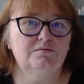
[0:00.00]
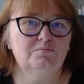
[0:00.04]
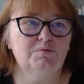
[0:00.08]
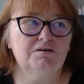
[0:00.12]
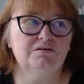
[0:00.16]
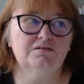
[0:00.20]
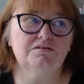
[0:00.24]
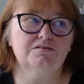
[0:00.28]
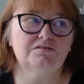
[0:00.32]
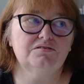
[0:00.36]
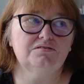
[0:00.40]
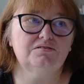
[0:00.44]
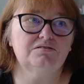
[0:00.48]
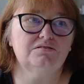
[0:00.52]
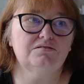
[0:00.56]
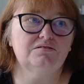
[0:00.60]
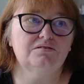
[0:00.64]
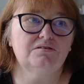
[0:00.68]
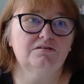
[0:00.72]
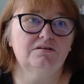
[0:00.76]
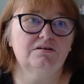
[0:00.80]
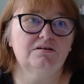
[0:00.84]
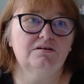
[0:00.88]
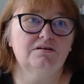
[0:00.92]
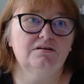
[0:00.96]
Because
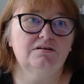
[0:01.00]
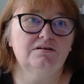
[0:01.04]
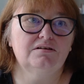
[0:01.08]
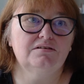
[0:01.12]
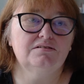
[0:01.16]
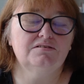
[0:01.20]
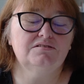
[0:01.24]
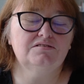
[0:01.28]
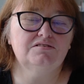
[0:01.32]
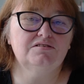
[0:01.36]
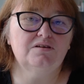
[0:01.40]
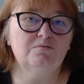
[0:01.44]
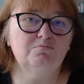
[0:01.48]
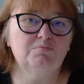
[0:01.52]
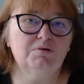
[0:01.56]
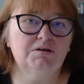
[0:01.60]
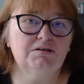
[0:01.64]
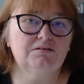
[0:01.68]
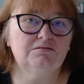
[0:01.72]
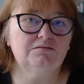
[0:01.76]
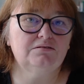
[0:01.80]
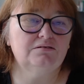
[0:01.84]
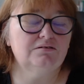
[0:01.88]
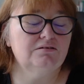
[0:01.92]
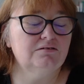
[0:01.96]

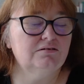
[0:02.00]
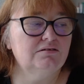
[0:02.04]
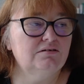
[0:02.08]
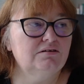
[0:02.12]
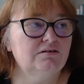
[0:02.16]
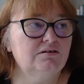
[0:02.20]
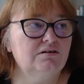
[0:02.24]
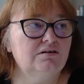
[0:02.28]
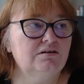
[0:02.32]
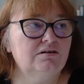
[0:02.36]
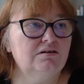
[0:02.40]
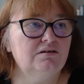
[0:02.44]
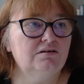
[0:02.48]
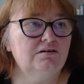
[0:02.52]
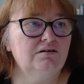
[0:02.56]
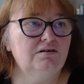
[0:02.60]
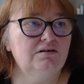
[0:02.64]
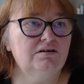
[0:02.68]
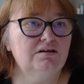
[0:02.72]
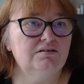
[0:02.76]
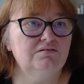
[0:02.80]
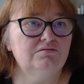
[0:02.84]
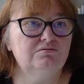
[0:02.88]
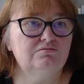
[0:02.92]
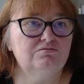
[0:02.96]
someone
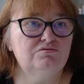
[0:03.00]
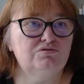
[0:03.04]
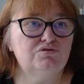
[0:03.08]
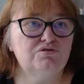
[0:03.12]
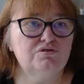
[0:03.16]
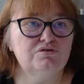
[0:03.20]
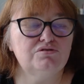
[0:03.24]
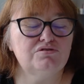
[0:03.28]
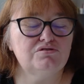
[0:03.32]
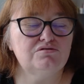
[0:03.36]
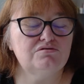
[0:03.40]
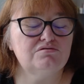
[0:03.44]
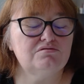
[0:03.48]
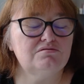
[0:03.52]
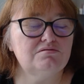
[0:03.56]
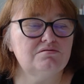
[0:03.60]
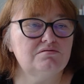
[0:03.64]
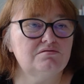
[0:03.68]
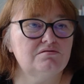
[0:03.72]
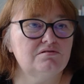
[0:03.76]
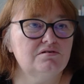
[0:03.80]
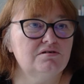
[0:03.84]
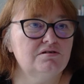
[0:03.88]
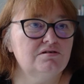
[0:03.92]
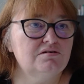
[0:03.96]
can just
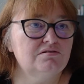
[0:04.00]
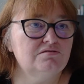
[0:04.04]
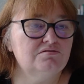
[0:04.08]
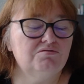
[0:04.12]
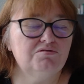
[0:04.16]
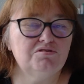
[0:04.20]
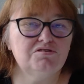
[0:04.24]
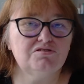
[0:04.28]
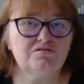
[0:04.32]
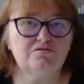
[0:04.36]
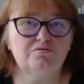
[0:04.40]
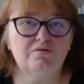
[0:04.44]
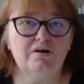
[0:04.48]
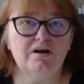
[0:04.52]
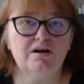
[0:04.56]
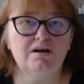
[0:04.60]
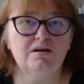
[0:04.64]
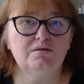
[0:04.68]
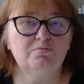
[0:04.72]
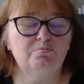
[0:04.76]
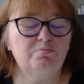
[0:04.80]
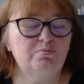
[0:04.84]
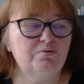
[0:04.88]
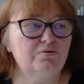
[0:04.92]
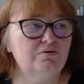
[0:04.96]

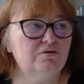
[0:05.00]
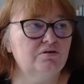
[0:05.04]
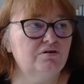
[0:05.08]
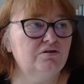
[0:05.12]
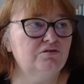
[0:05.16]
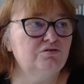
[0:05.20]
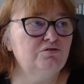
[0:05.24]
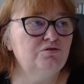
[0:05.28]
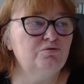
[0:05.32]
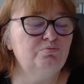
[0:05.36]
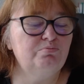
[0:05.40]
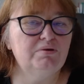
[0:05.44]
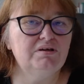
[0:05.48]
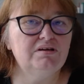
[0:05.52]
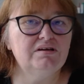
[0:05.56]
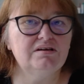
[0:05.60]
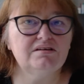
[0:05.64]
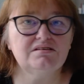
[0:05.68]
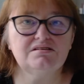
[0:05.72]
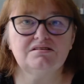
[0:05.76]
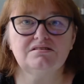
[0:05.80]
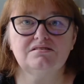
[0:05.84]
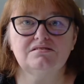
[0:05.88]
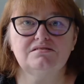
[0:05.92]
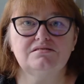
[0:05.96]
describe a
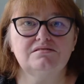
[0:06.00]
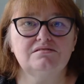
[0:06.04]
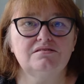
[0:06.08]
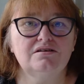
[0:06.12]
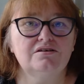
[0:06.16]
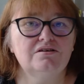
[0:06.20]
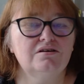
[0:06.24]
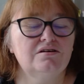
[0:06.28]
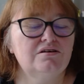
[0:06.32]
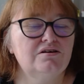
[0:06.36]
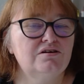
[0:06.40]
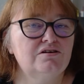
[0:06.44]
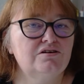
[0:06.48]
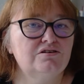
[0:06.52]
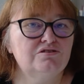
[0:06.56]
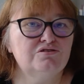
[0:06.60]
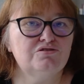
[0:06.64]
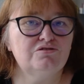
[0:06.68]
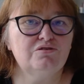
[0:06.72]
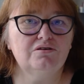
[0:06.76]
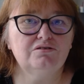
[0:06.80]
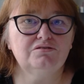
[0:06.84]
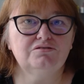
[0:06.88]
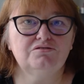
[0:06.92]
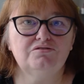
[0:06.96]
UPS
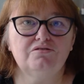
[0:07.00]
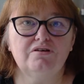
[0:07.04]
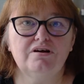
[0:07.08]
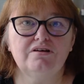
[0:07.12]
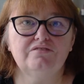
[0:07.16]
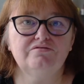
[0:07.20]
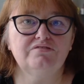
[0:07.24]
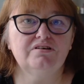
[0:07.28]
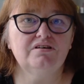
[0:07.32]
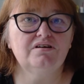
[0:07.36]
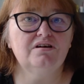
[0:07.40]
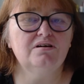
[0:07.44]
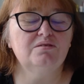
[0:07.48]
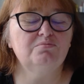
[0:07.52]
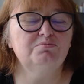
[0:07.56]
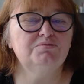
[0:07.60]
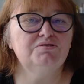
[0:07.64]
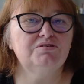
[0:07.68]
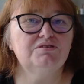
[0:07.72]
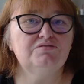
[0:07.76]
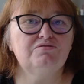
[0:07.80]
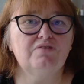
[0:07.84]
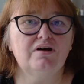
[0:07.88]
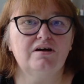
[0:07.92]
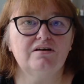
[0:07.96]
truck driving up
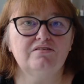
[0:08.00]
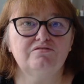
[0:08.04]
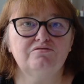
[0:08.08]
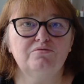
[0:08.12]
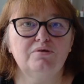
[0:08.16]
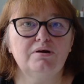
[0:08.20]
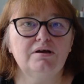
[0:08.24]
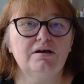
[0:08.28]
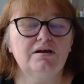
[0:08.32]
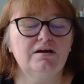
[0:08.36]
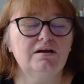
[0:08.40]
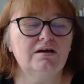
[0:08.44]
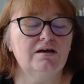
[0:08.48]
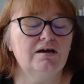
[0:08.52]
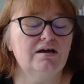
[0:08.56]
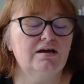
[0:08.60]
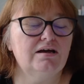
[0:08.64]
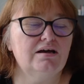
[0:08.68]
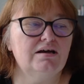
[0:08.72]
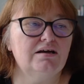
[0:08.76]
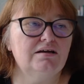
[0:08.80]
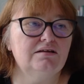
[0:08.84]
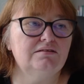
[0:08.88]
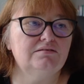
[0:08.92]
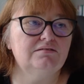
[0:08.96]
the driveway
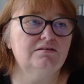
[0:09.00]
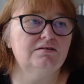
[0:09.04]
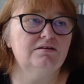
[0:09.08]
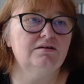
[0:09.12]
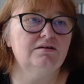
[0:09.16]
and